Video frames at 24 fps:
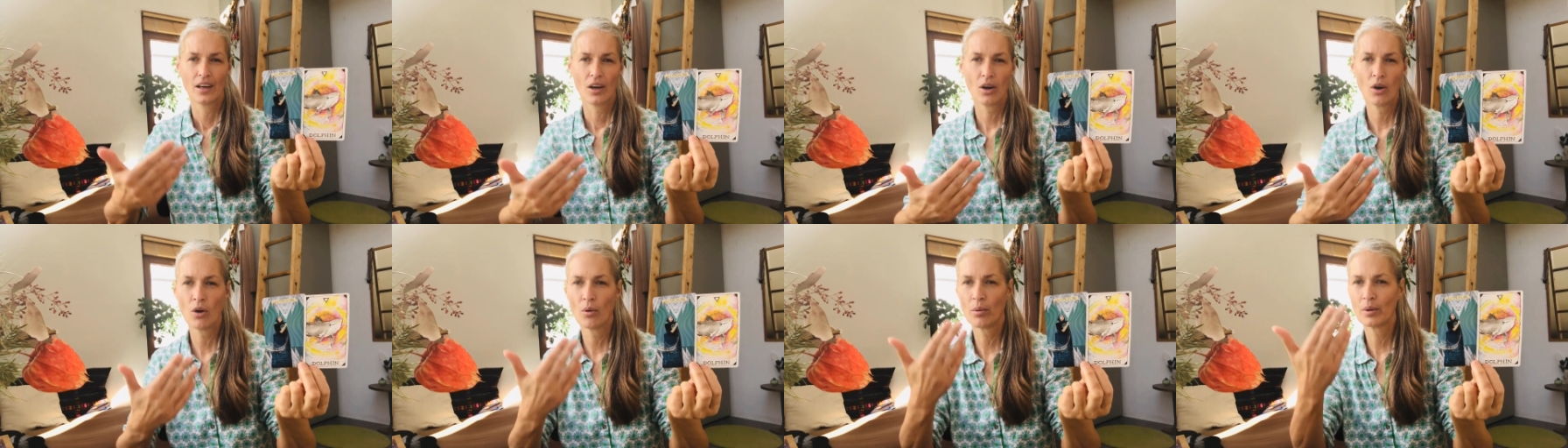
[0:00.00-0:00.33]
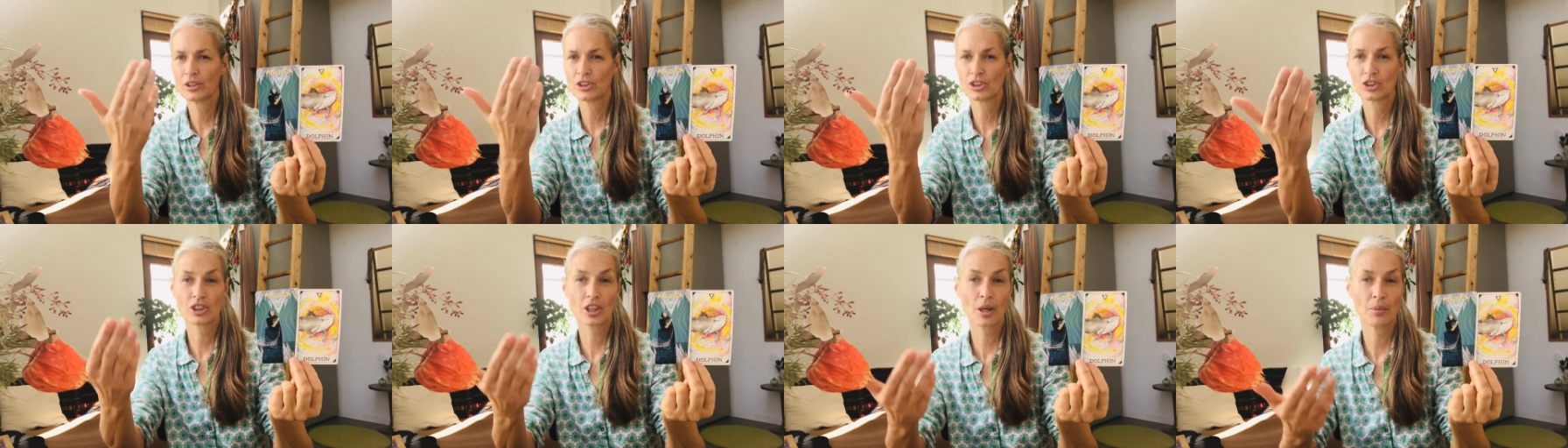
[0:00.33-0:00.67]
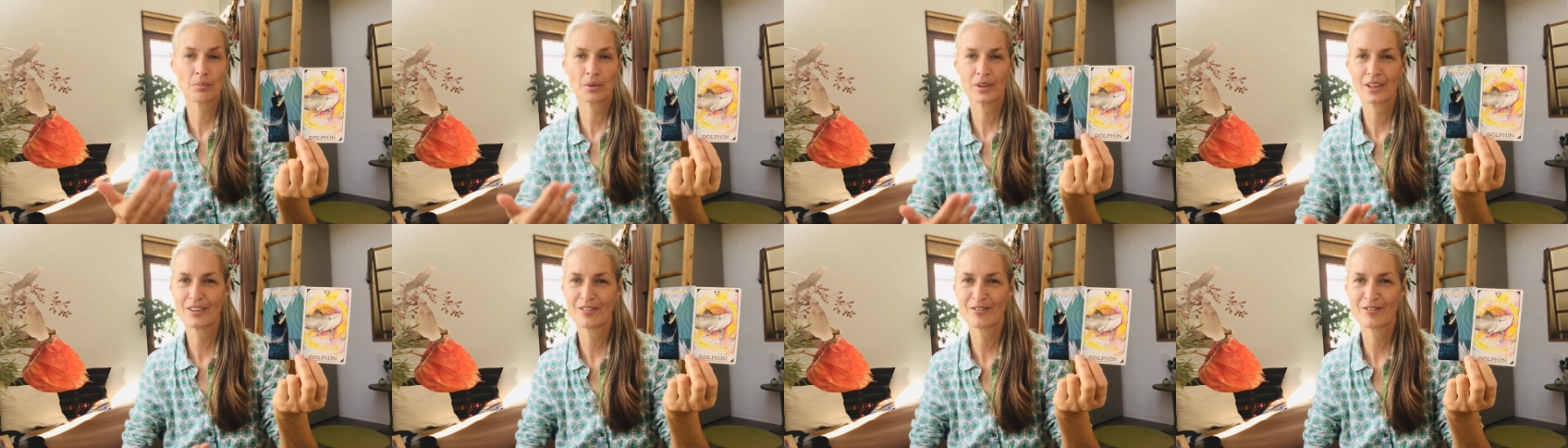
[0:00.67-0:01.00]
always
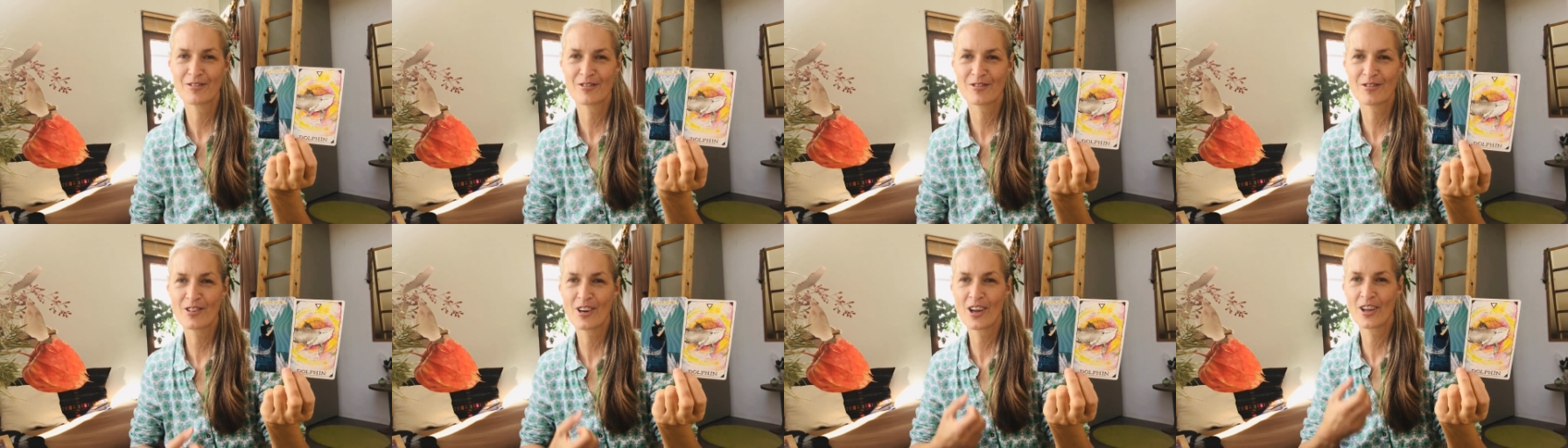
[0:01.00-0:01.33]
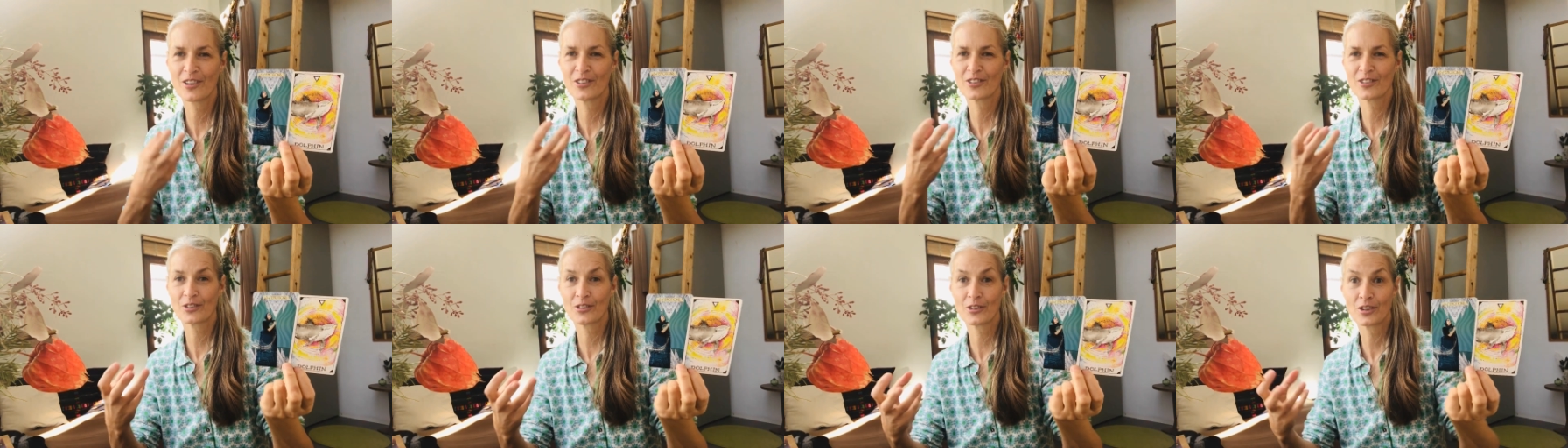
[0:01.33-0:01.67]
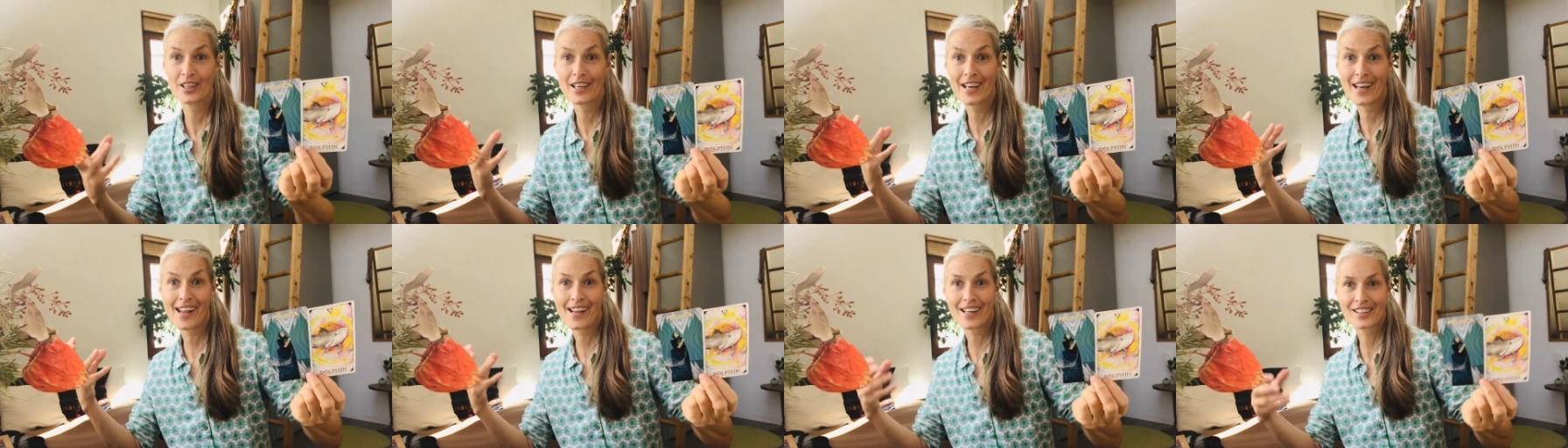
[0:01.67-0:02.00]
jumping in front or
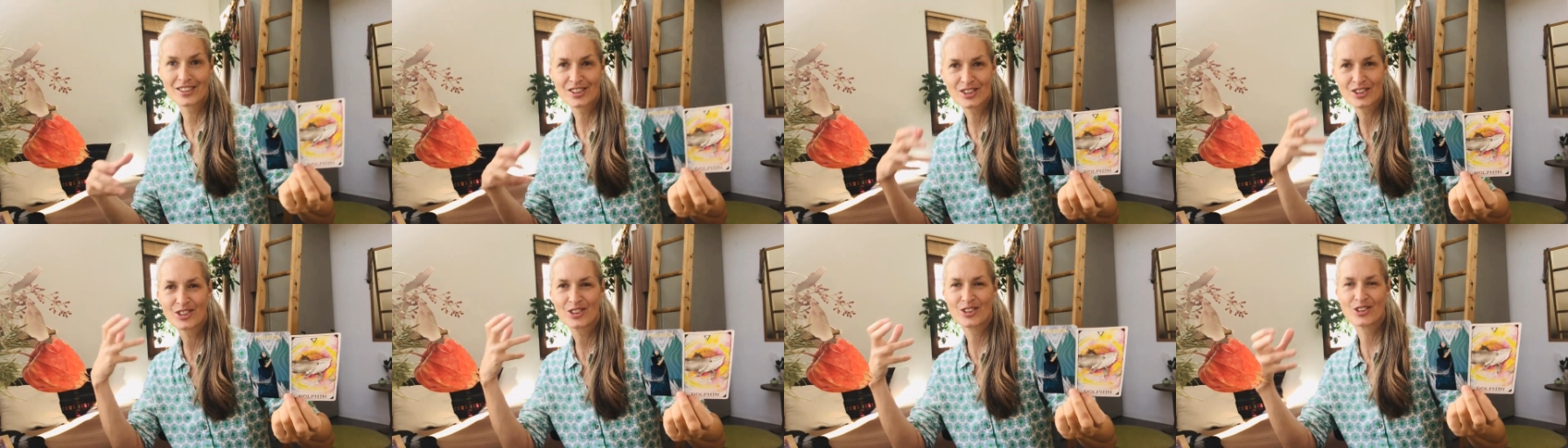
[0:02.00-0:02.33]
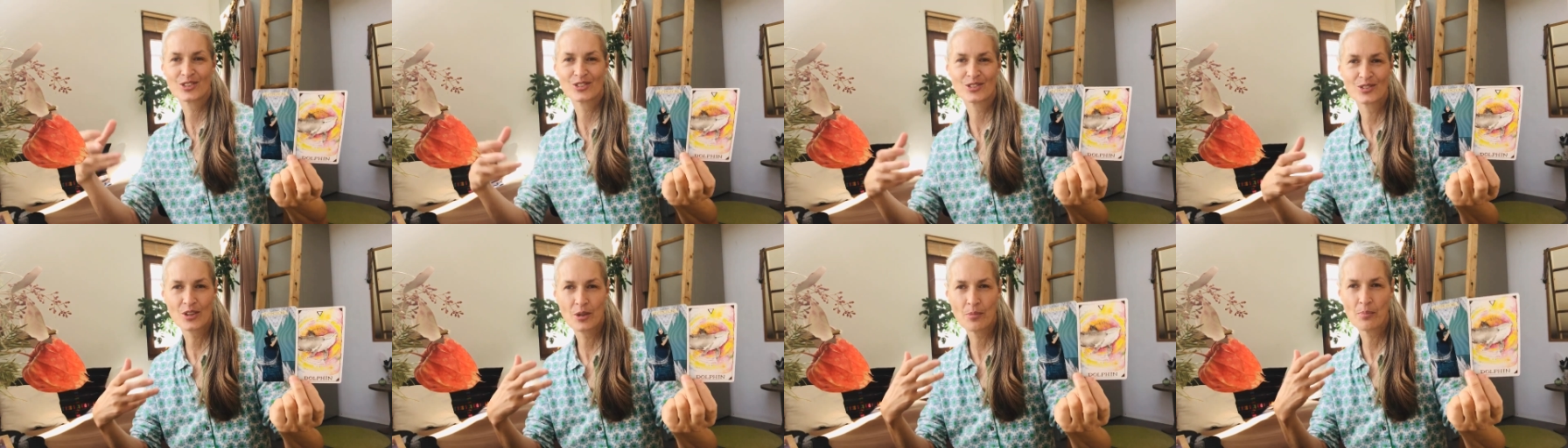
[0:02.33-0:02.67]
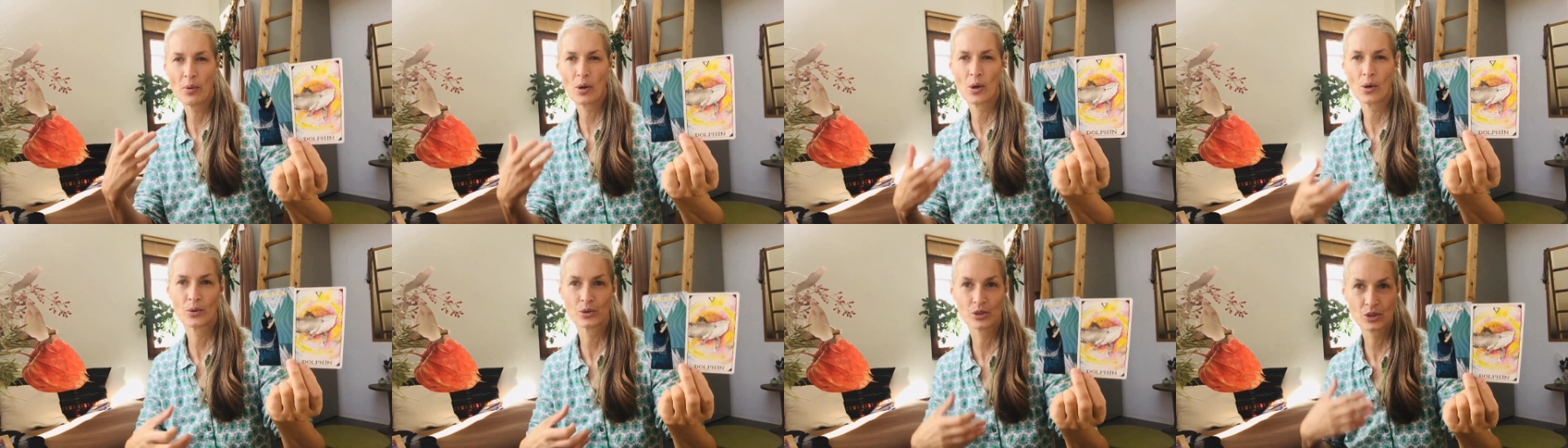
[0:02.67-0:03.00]
next to the
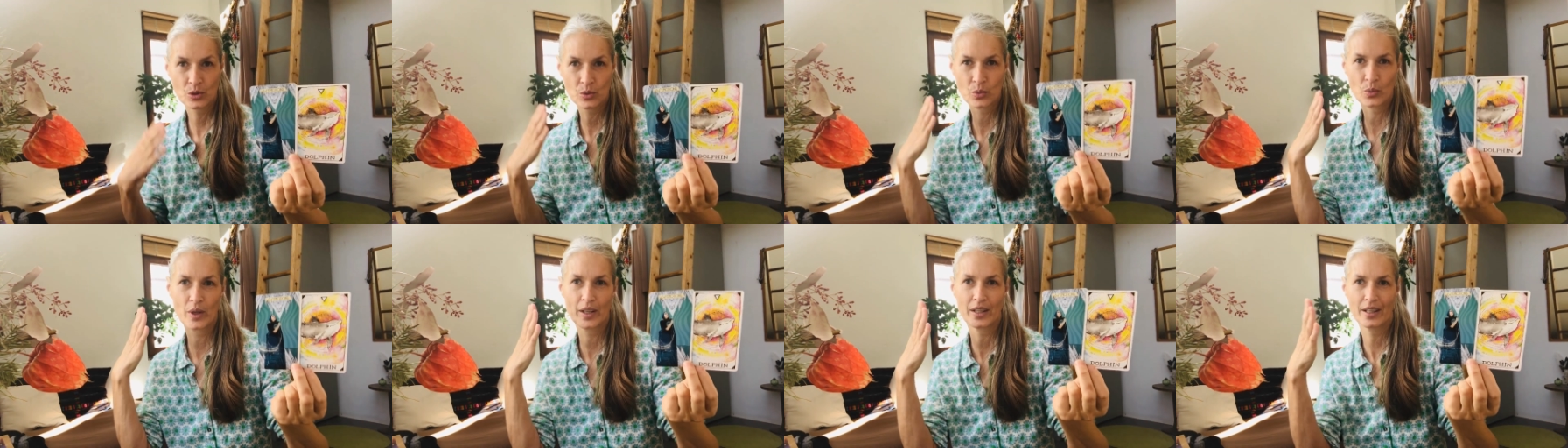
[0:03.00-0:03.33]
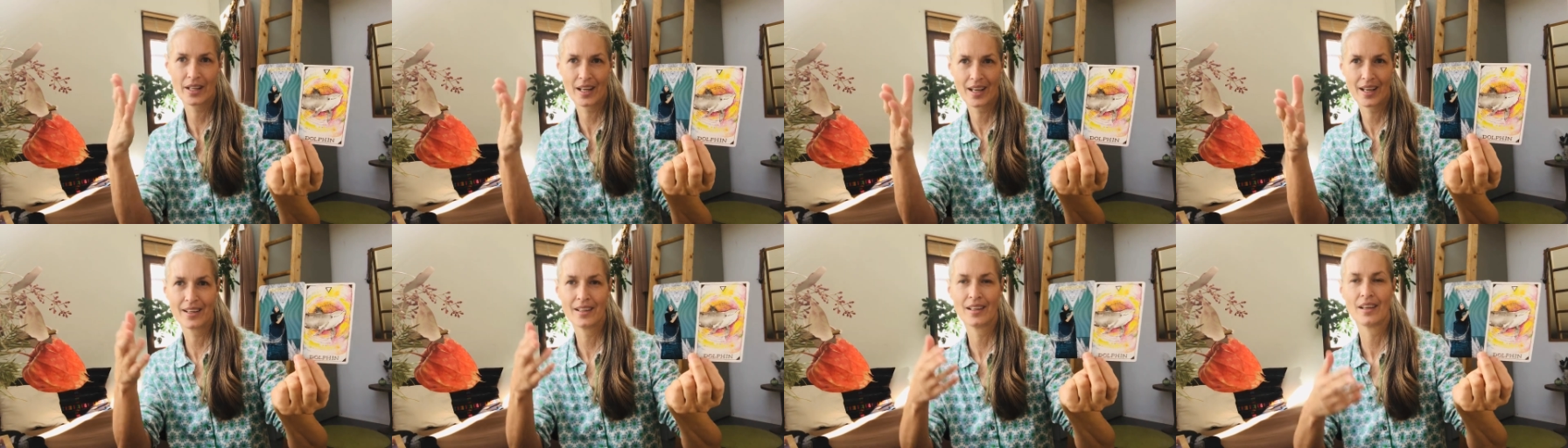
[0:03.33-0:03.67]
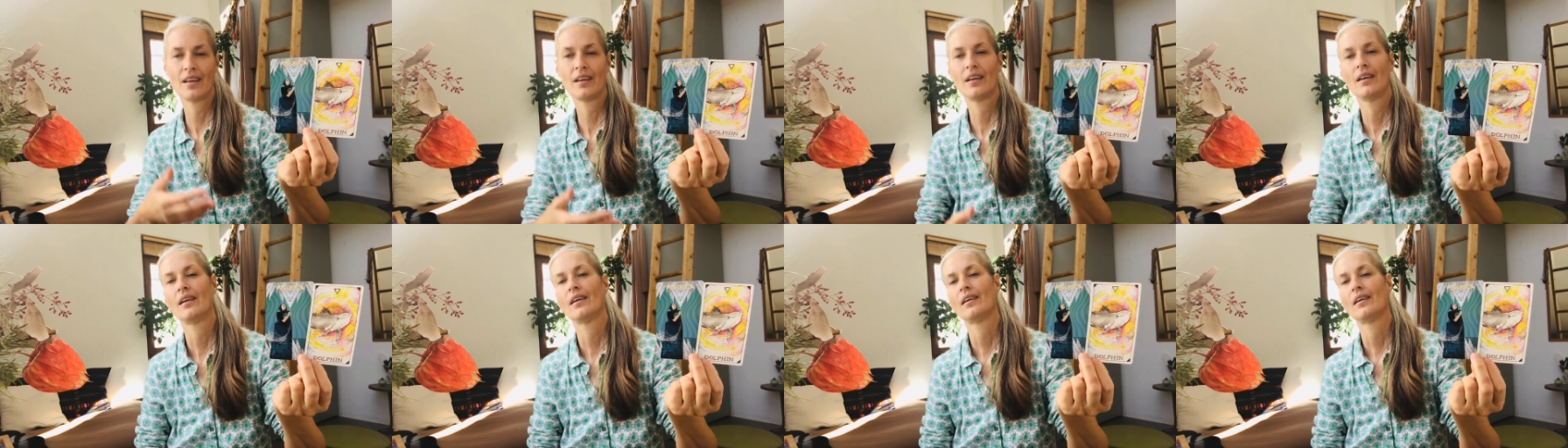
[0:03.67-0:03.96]
boats when they